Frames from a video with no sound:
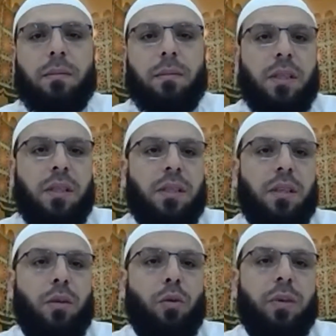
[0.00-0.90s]
This is
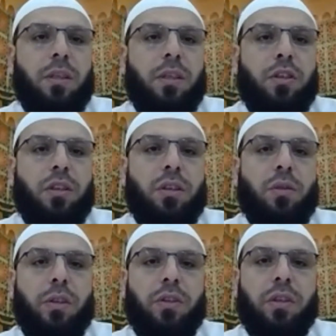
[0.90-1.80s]
an open session,
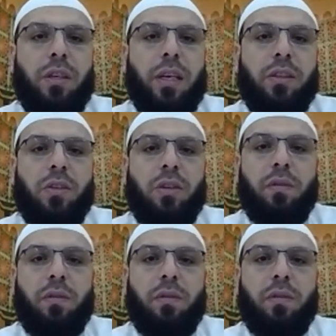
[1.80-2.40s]
question and answer.